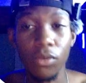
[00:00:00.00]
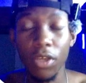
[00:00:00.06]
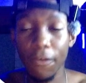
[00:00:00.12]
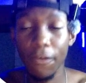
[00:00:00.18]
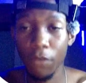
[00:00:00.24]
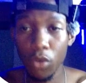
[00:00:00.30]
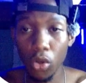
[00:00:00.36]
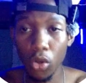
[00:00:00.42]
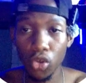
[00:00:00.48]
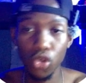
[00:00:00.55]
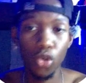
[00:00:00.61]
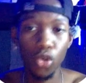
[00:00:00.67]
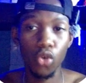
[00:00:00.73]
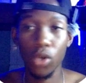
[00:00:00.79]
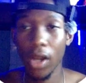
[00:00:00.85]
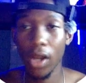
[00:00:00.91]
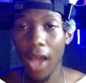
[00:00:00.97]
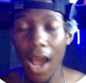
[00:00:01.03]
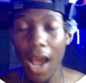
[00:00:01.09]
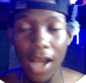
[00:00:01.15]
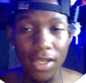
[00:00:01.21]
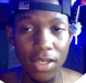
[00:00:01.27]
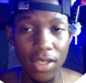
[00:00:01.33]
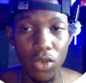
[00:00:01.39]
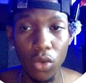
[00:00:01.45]
If you don't know, you can
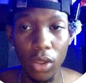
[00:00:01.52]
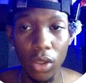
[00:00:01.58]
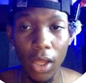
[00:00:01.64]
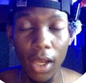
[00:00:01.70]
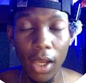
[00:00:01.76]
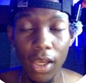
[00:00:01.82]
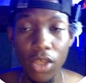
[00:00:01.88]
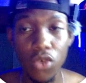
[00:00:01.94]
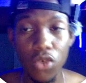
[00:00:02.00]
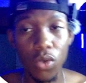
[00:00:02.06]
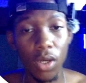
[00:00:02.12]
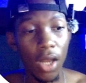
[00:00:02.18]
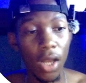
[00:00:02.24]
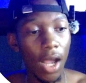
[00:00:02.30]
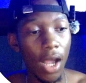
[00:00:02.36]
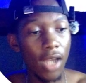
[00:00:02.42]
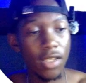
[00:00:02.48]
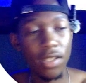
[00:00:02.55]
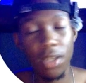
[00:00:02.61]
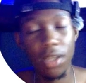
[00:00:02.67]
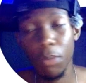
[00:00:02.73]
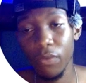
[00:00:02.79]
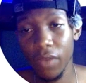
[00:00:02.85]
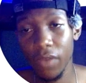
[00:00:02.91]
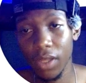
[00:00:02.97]
ask your clients, you can ask
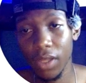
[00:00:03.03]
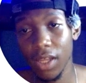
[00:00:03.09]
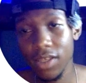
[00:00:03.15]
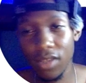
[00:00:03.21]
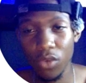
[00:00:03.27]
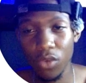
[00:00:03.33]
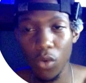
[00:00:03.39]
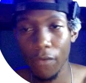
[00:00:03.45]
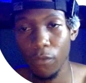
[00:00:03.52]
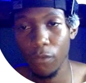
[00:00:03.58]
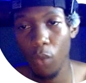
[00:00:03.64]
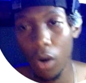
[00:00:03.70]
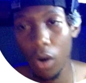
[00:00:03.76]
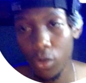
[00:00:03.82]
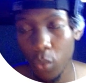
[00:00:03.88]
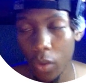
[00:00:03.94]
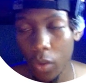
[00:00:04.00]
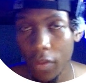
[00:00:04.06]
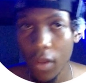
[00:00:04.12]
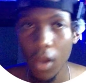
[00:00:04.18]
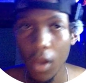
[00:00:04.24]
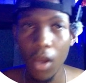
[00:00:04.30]
some of the clients that you have worked with,